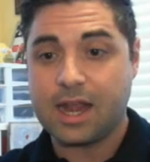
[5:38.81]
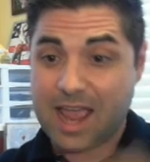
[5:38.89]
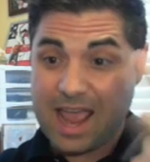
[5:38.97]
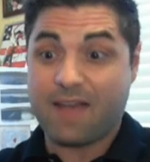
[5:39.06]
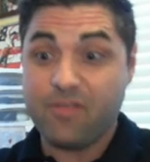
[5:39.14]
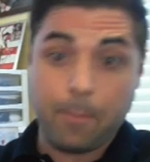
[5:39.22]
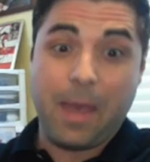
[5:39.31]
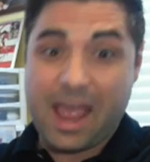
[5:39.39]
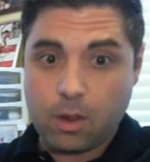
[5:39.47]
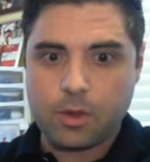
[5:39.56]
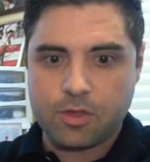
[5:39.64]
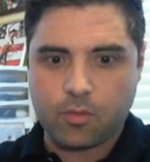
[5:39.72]
and have the
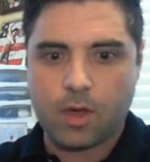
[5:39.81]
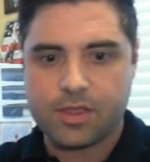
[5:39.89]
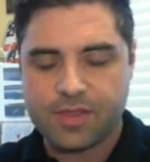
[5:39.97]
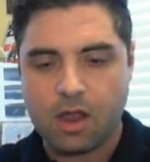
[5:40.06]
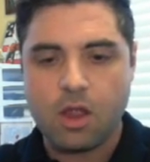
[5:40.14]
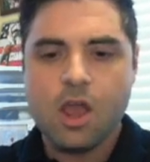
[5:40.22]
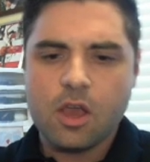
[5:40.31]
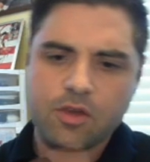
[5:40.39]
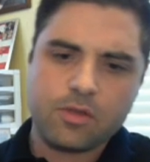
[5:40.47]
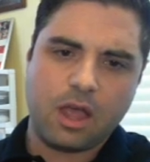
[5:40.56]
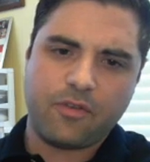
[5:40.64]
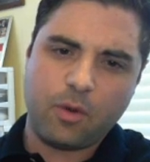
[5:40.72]
penguins right there. So
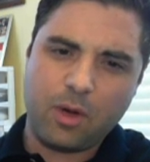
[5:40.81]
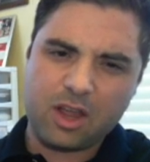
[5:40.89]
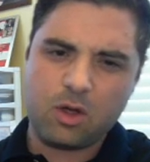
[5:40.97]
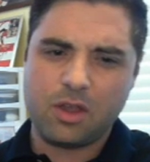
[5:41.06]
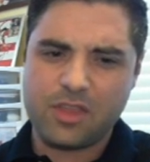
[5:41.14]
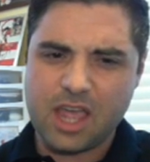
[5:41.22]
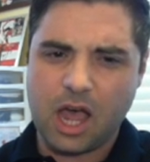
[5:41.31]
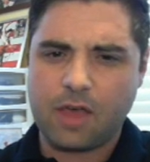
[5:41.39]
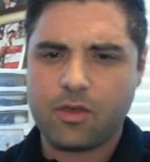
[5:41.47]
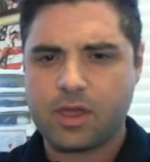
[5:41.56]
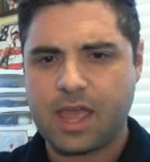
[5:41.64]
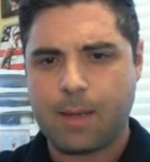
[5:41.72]
now if I want to go to the
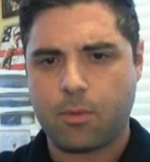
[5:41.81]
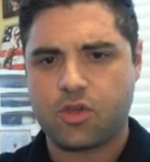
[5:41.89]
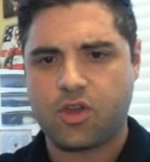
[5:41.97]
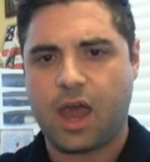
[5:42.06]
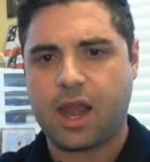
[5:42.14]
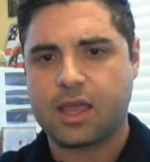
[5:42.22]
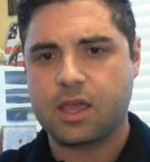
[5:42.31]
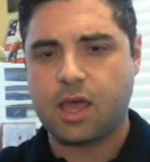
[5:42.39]
other camera shot, I could